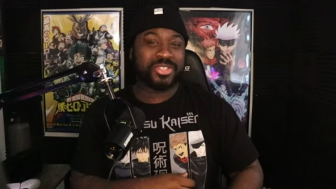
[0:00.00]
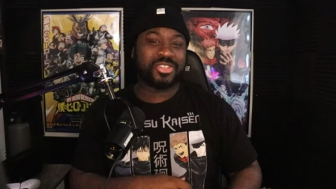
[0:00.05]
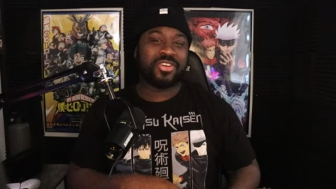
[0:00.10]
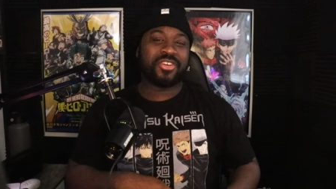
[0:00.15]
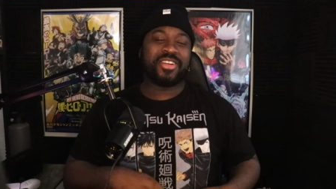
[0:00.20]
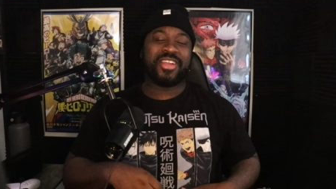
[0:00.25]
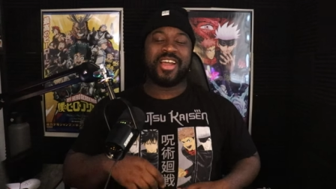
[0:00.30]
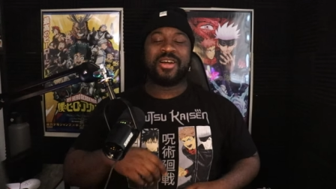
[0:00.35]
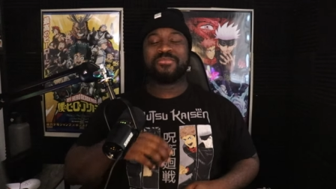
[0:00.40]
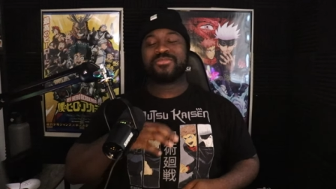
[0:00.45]
I'm
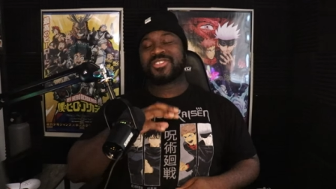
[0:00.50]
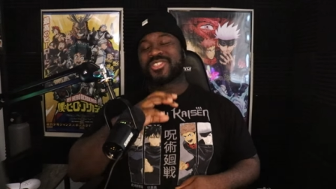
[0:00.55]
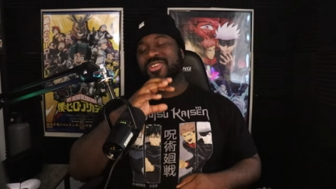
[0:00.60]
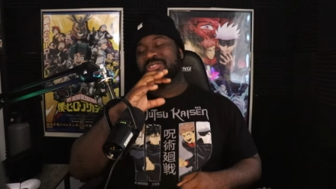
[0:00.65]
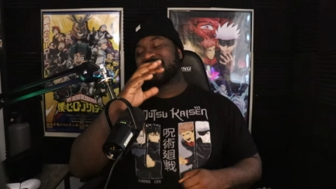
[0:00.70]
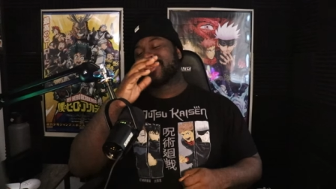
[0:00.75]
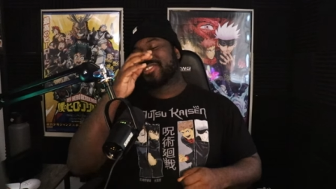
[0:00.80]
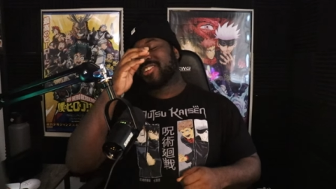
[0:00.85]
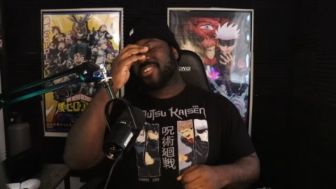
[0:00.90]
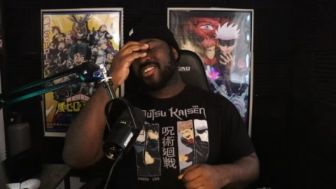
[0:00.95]
sorry. I'm
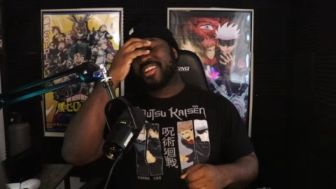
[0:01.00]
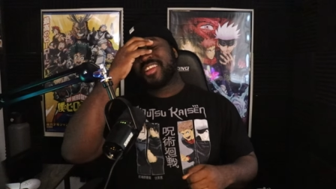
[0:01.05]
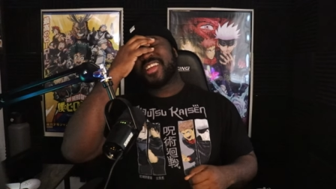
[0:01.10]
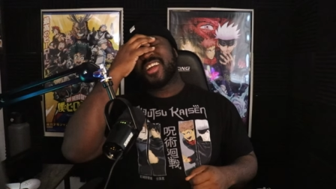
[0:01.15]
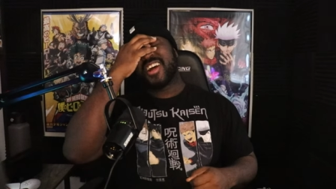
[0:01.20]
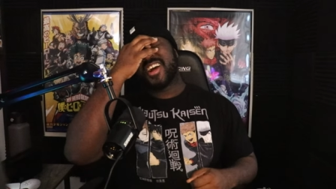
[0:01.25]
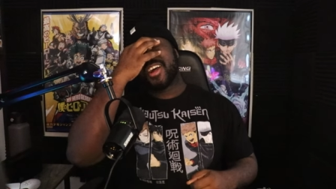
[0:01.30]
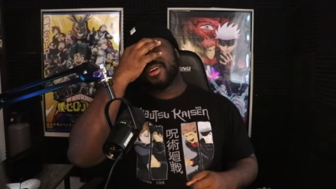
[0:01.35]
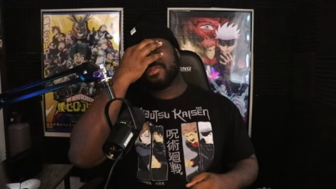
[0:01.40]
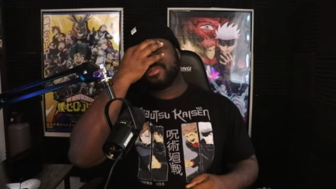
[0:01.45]
so sorry.
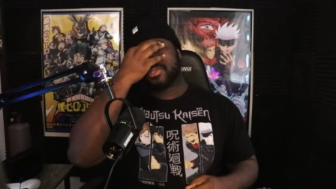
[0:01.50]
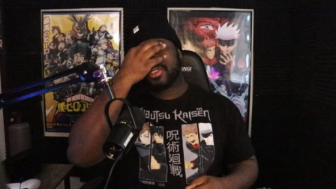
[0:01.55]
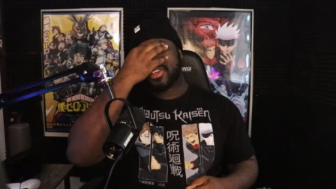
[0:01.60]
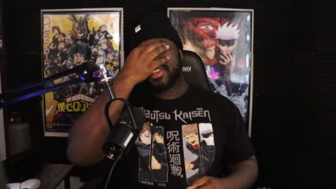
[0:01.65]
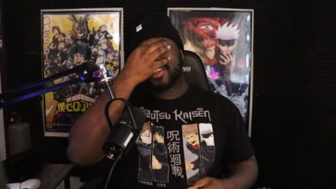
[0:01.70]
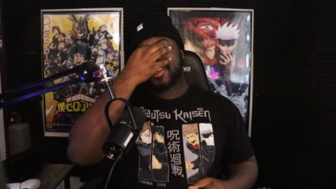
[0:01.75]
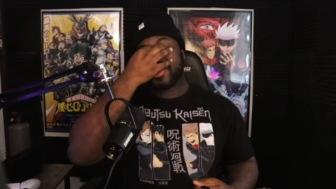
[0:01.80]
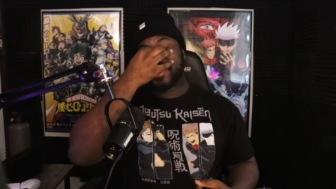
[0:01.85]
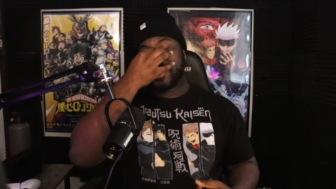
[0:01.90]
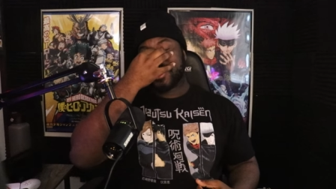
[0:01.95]
Um,
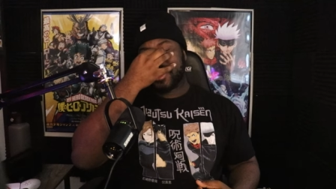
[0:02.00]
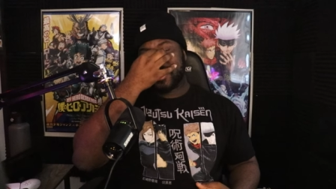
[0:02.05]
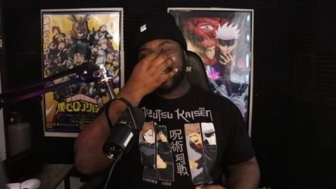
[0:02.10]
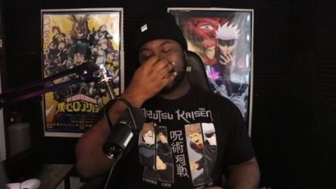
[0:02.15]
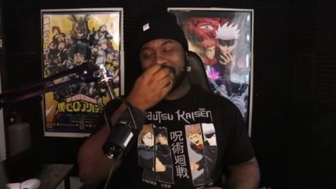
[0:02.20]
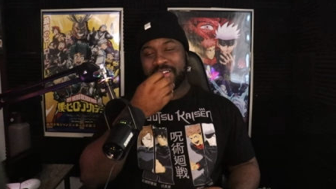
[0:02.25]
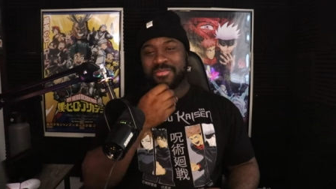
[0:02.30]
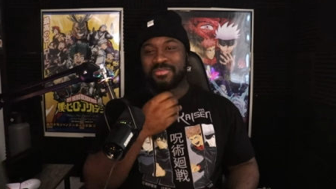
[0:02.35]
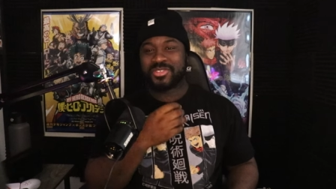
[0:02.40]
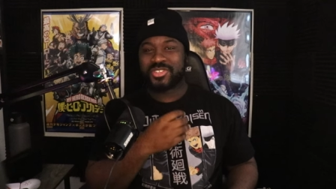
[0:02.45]

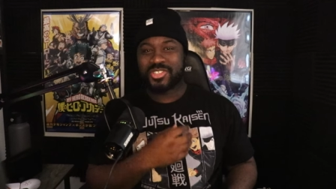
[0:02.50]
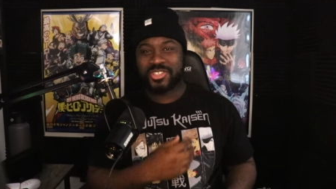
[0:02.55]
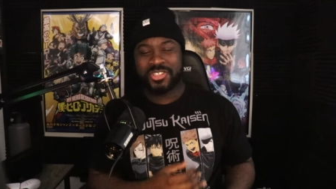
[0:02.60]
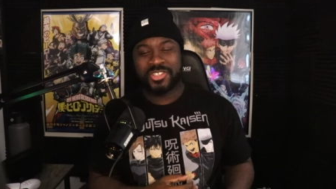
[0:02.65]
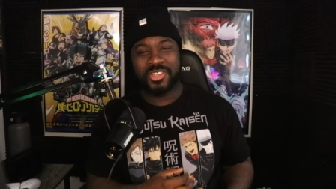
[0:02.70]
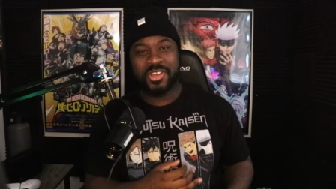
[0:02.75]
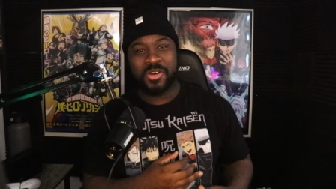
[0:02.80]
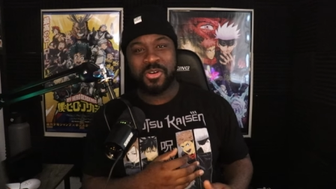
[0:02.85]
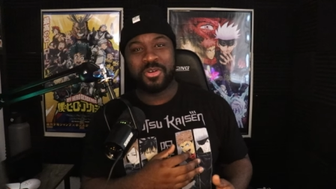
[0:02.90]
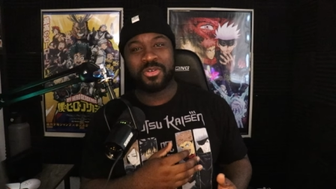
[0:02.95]
I'm
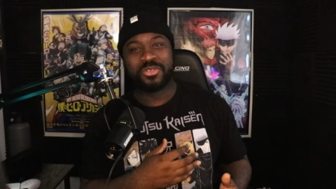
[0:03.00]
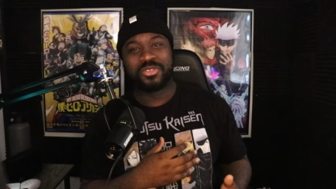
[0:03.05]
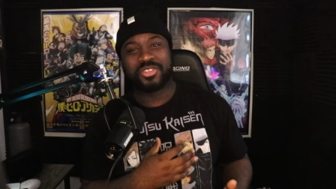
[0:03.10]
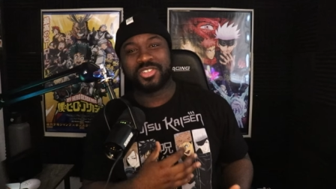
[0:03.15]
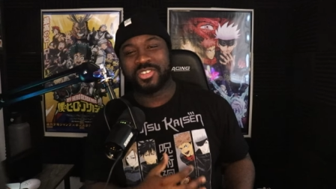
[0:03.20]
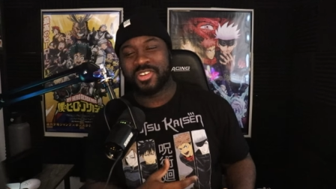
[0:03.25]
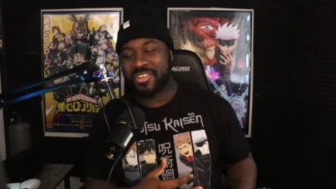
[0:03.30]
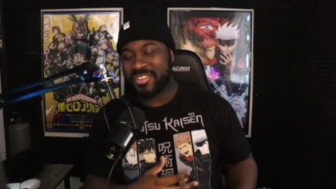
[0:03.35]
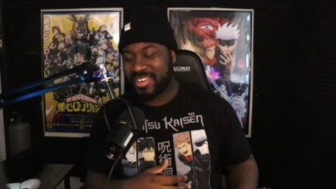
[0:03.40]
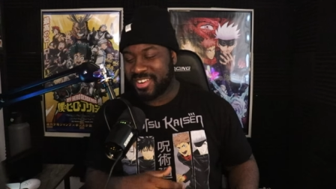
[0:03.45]
so
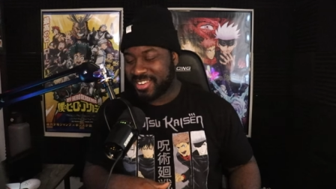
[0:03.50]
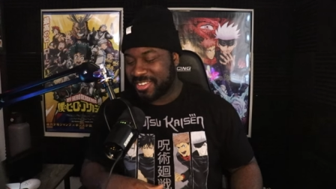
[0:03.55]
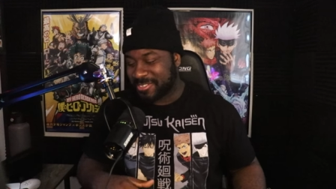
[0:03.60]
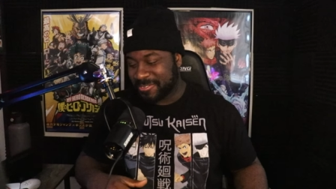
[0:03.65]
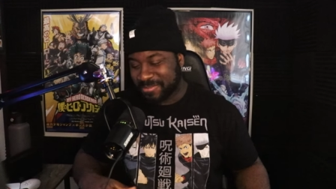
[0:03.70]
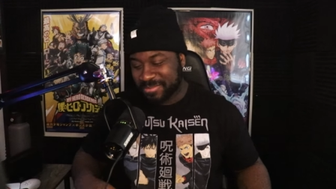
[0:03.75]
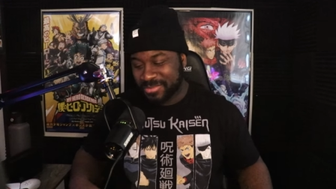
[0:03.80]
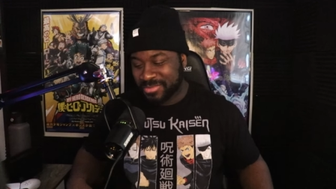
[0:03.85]
sorry.